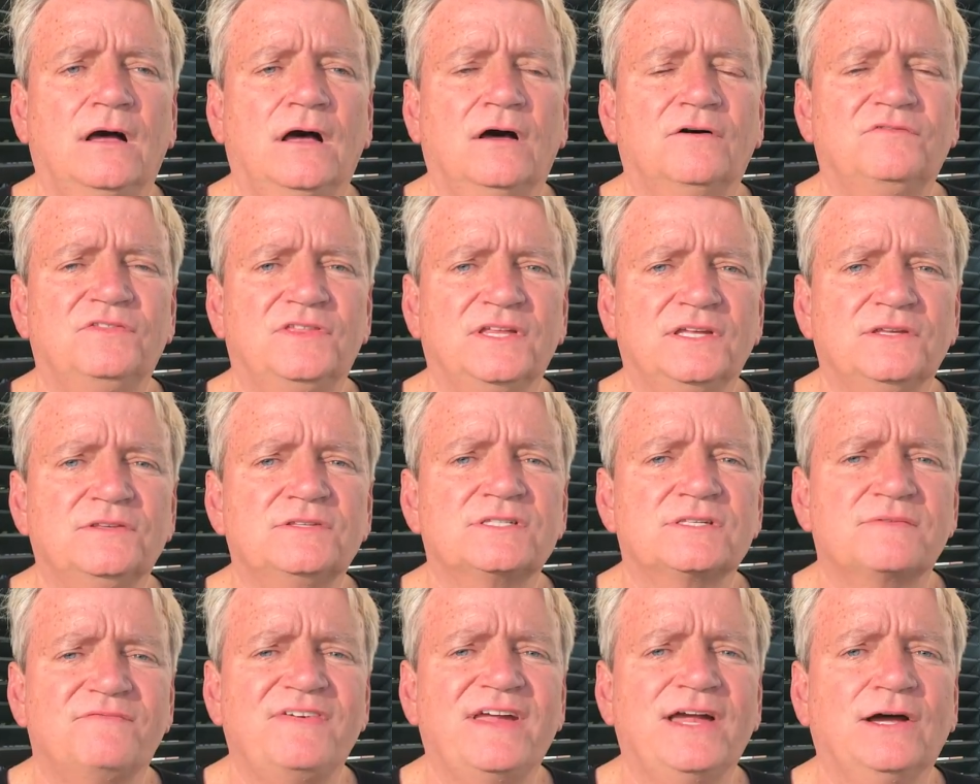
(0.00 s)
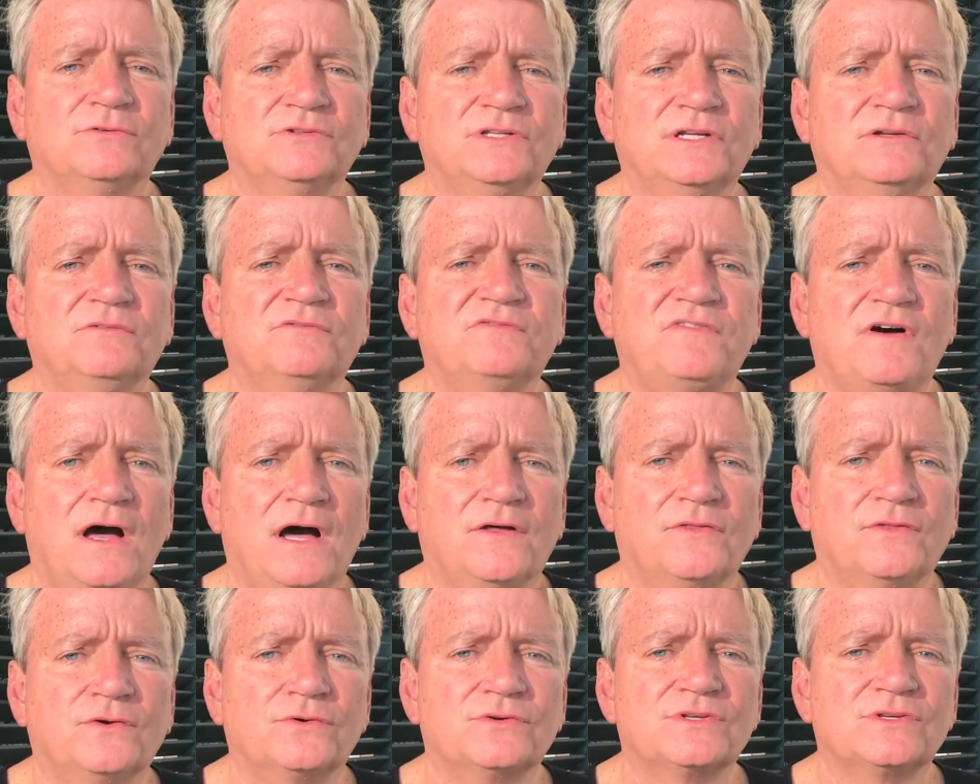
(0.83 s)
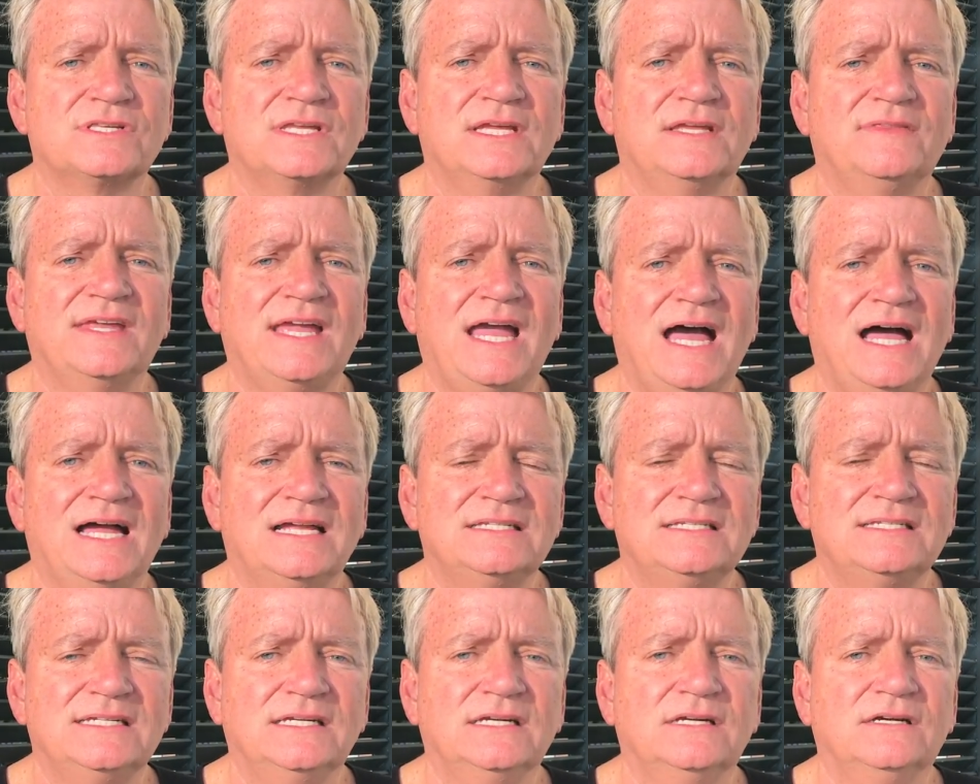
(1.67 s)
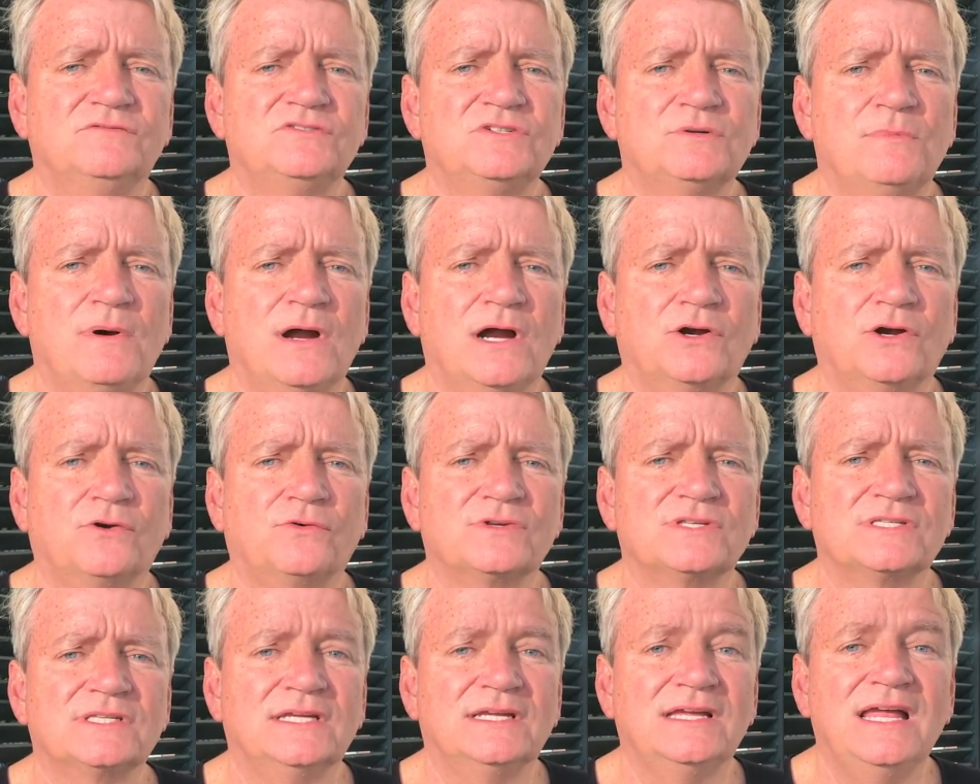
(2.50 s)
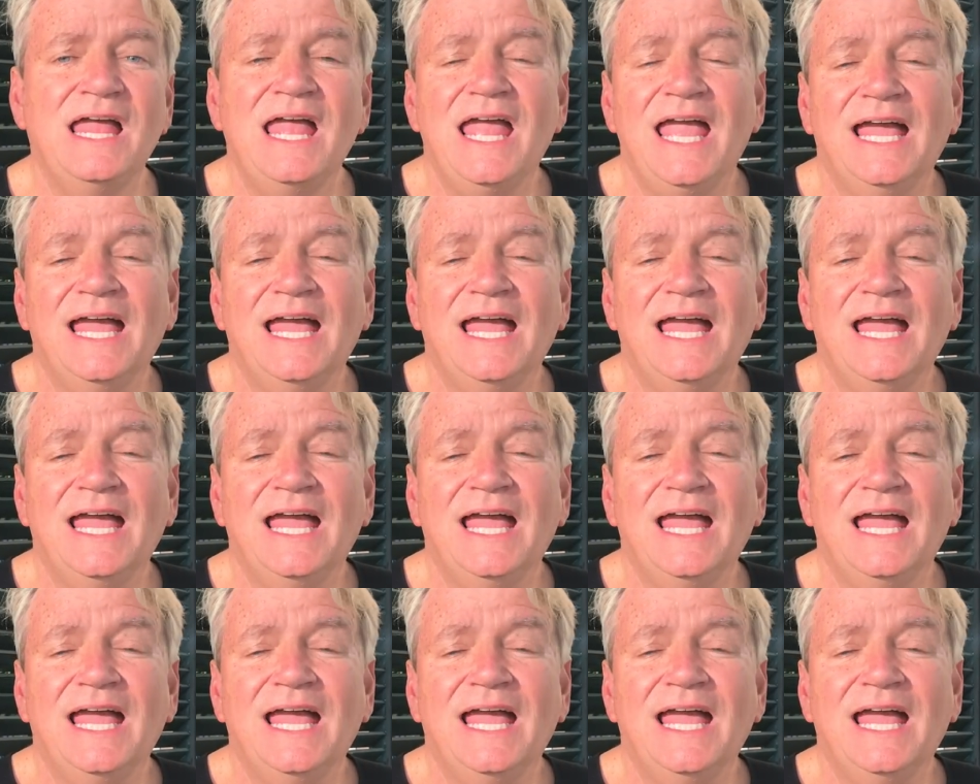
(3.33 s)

of these founding fathers and the idea of democracy.